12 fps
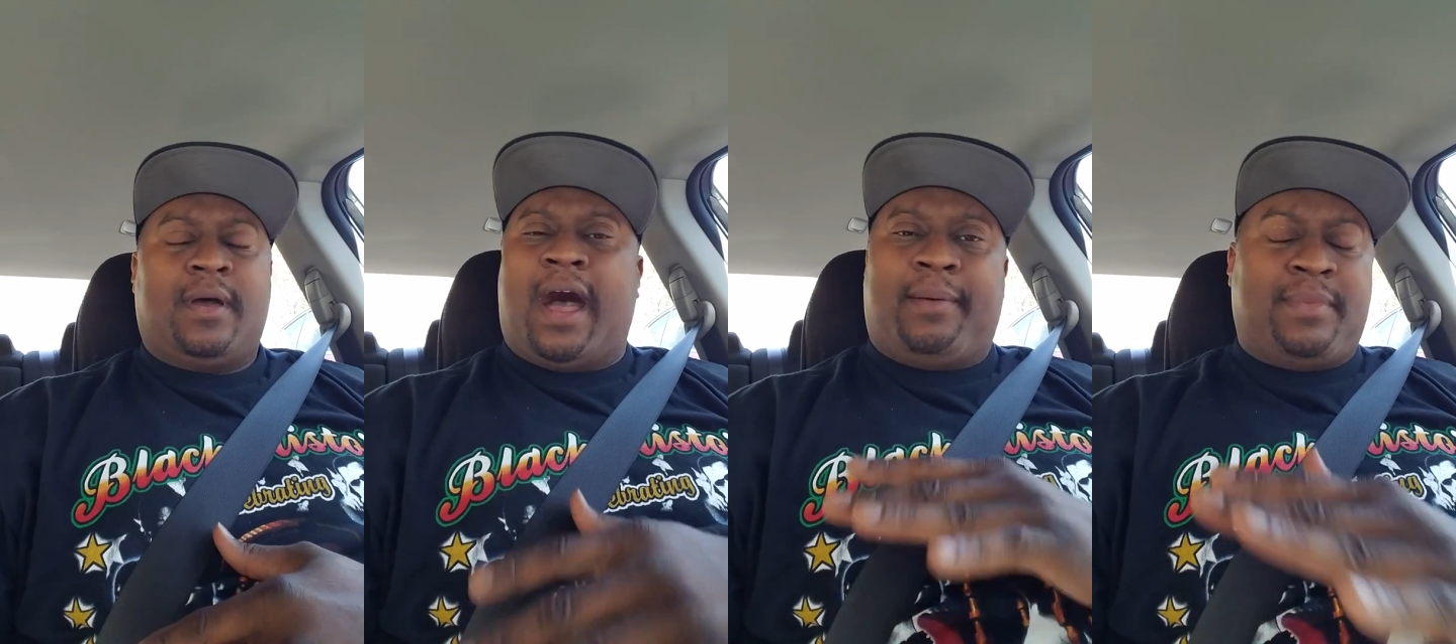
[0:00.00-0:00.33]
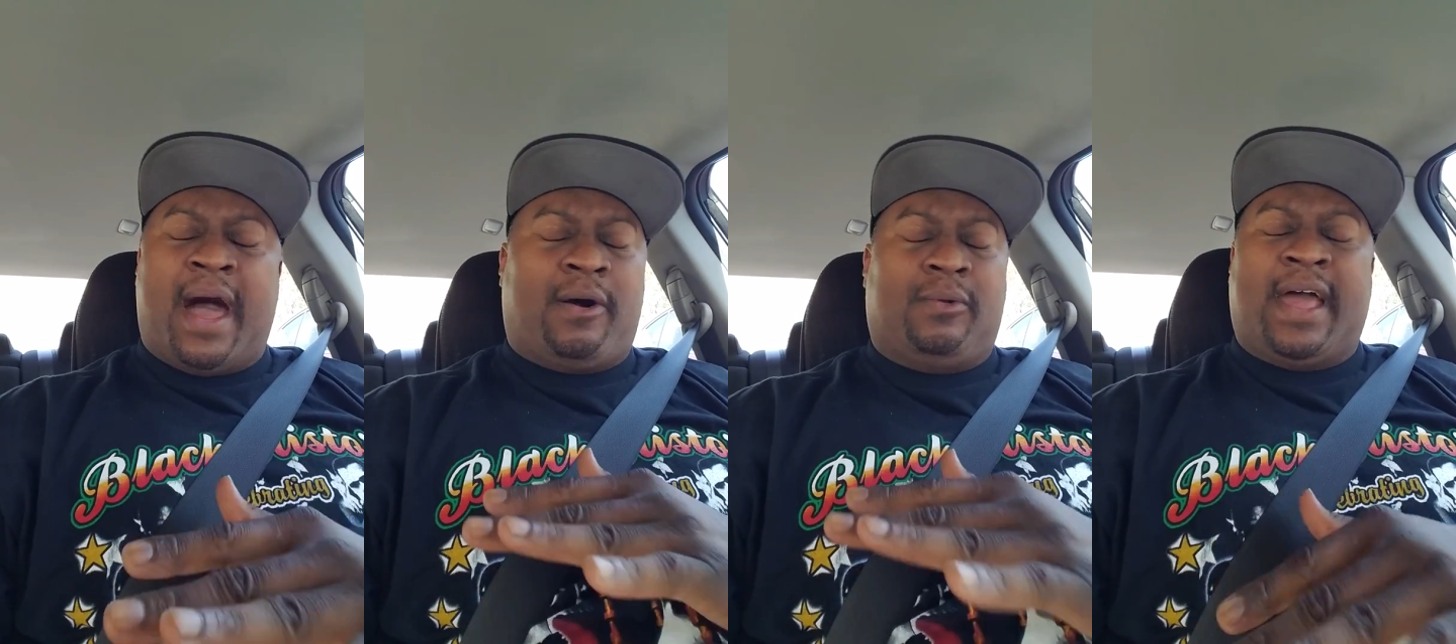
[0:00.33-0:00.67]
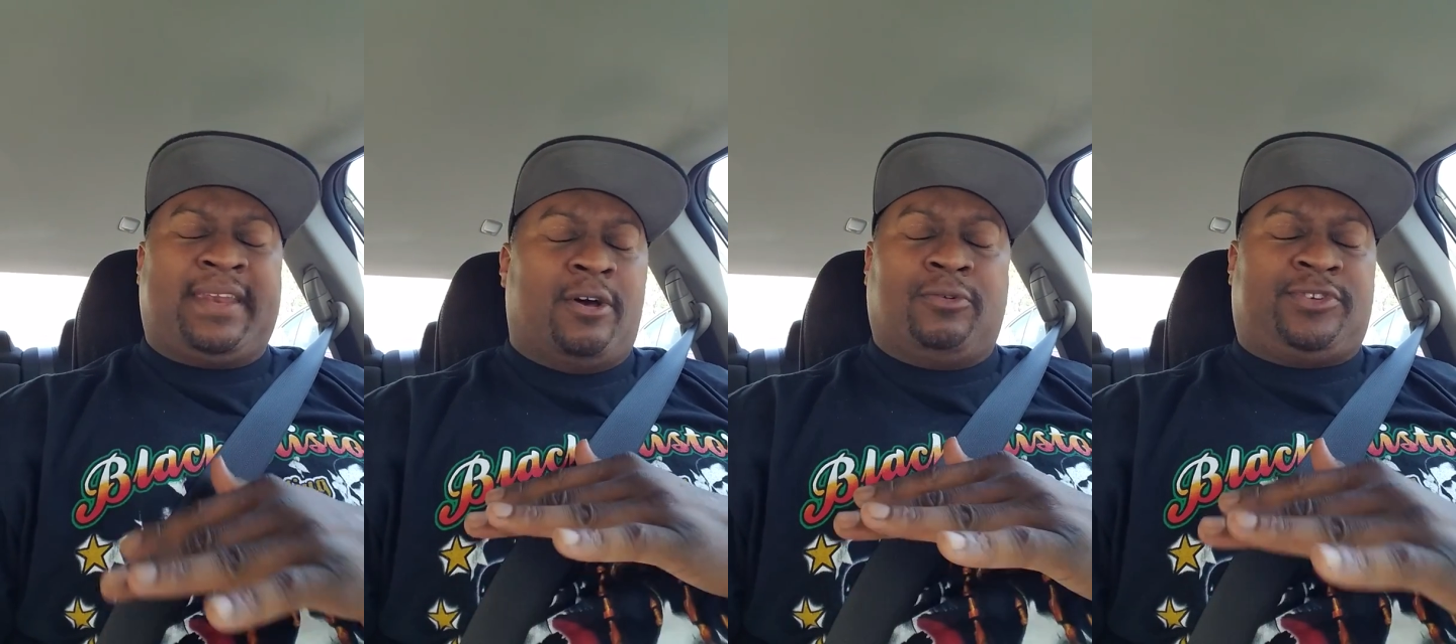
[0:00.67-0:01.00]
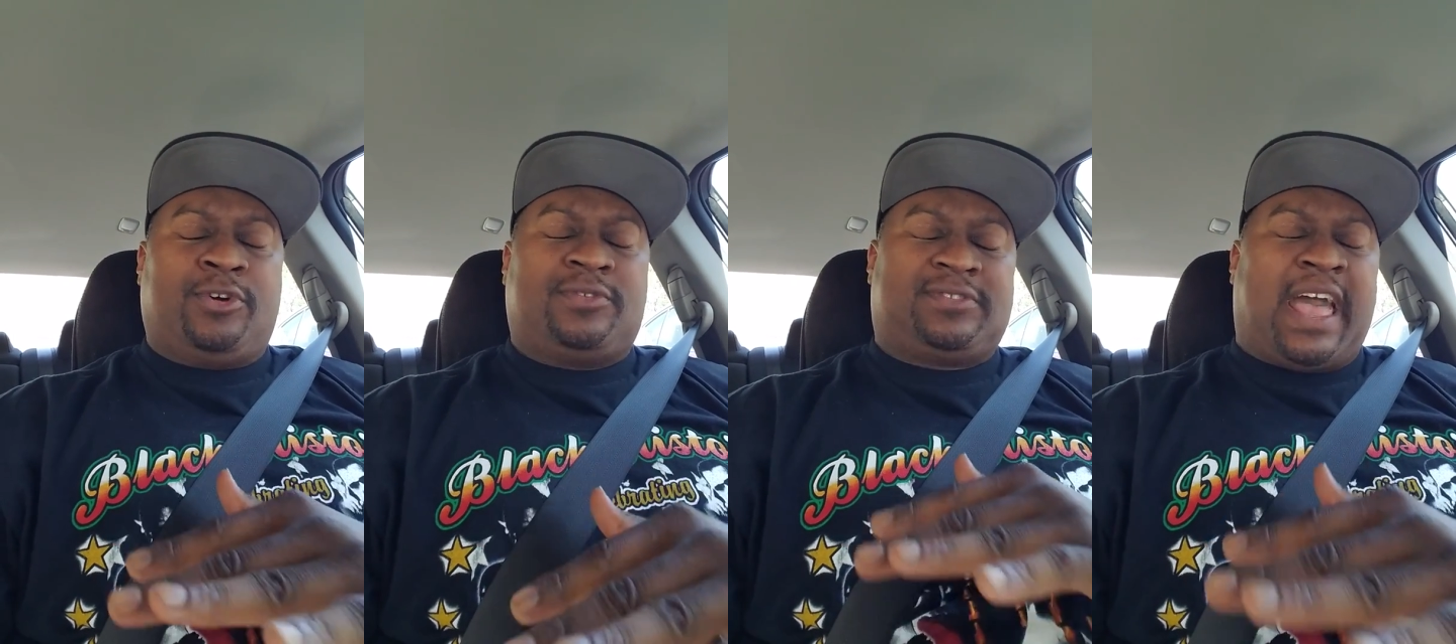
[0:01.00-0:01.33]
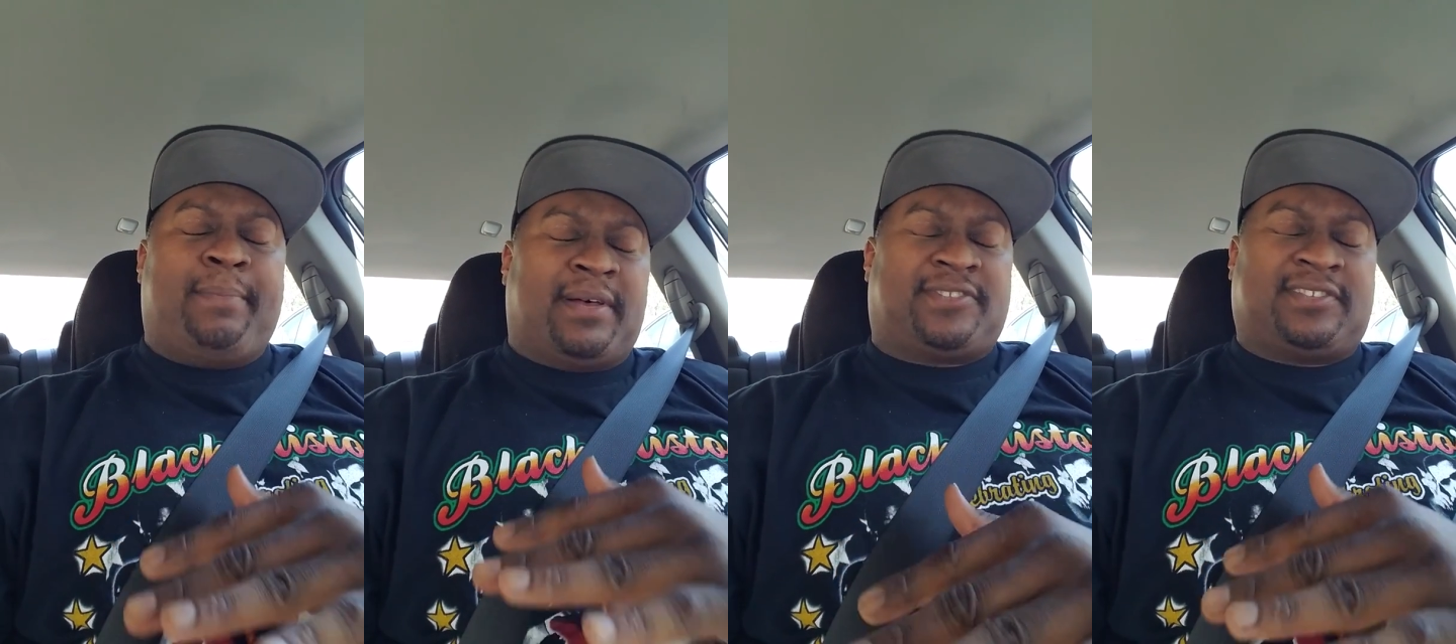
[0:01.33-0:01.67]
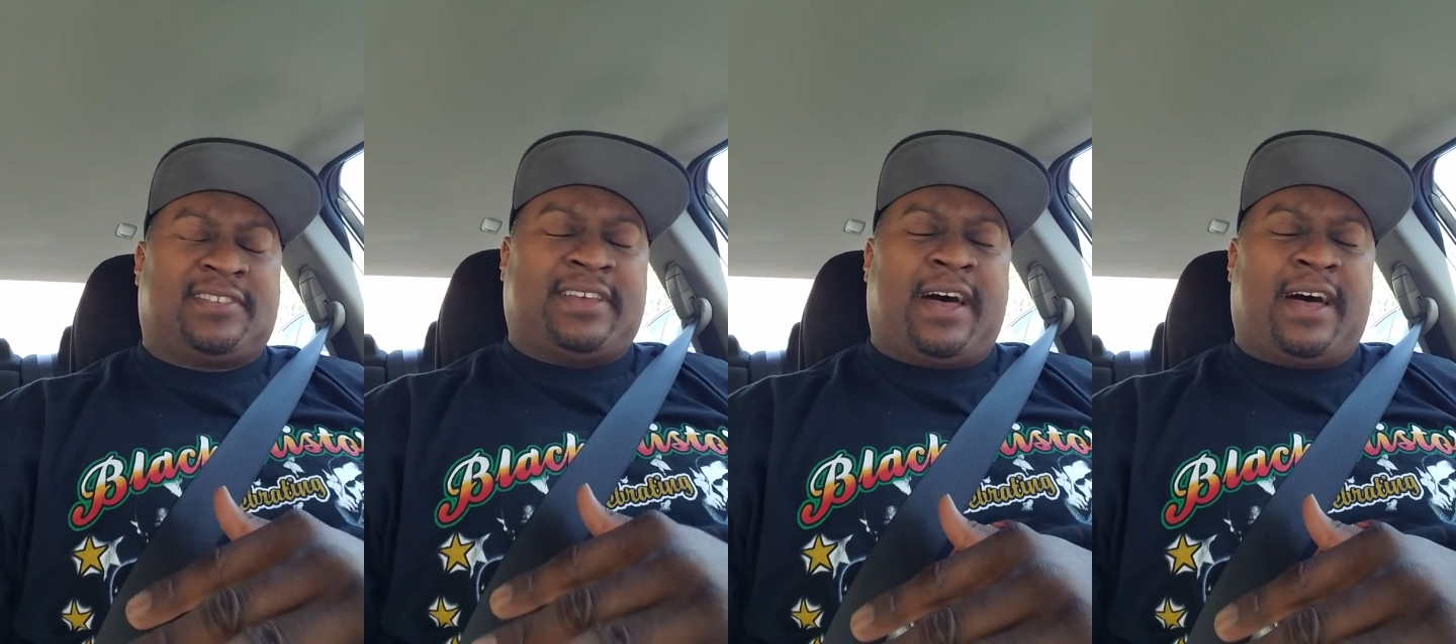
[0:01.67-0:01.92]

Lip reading: I'm not gonna let no dude stab my sisters